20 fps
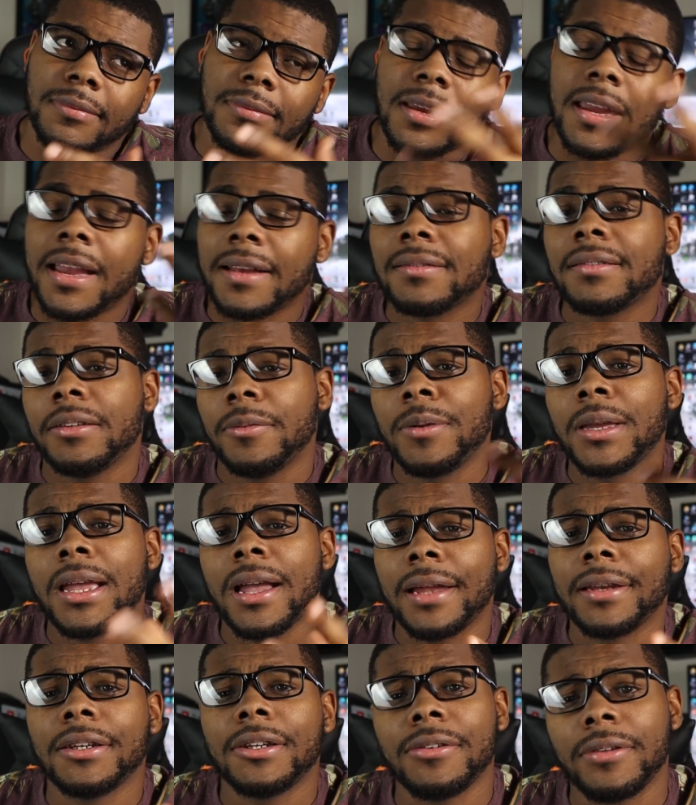Actually, we
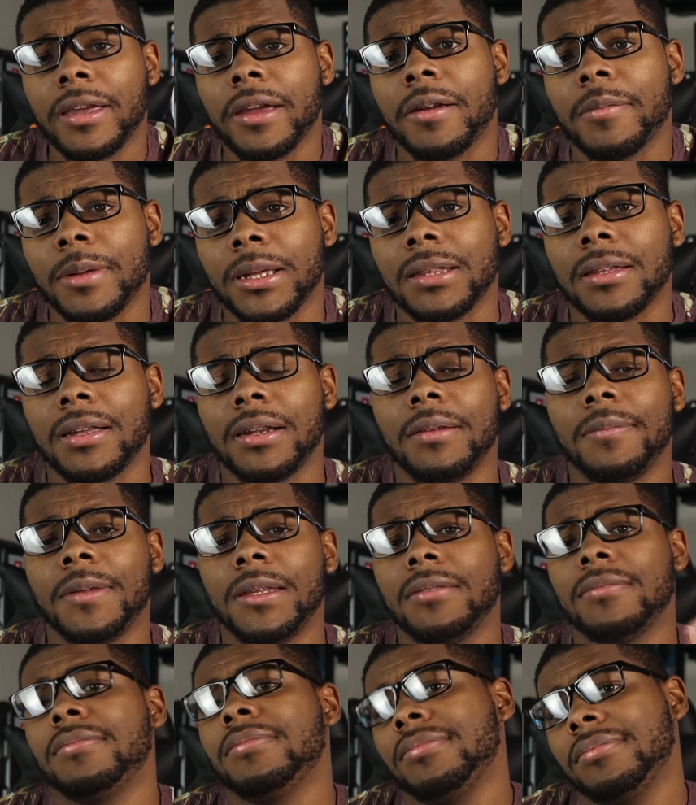kind of do care about that. I
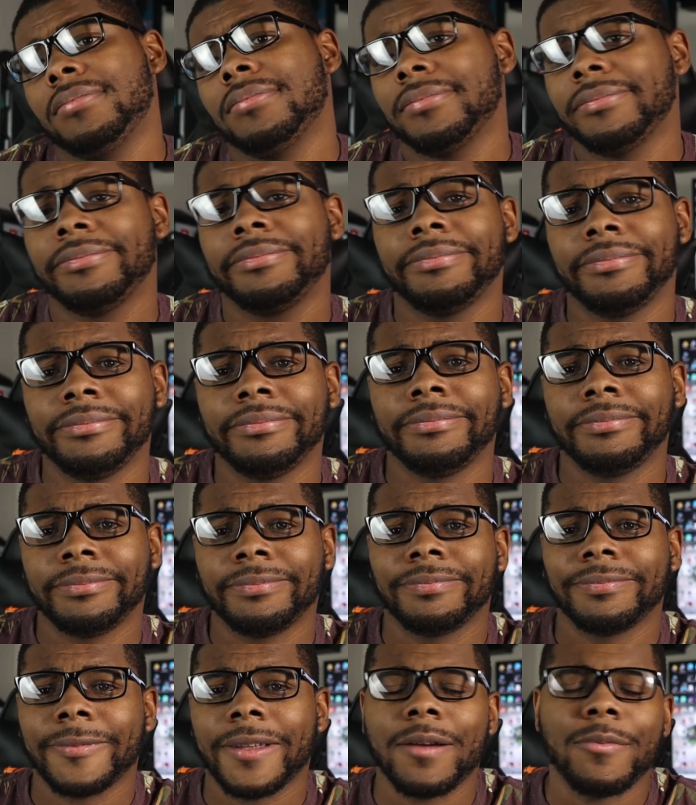mean,
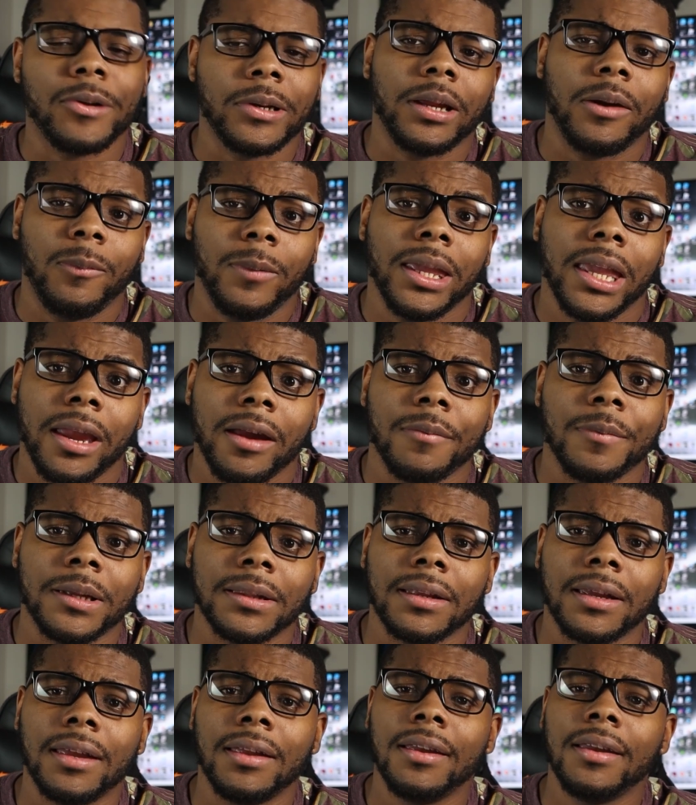come on now, we care
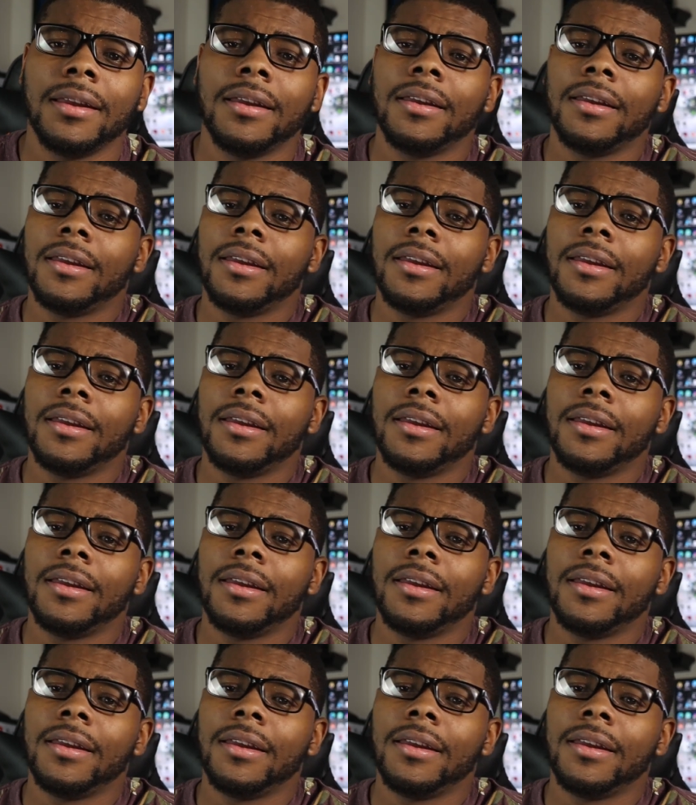about that.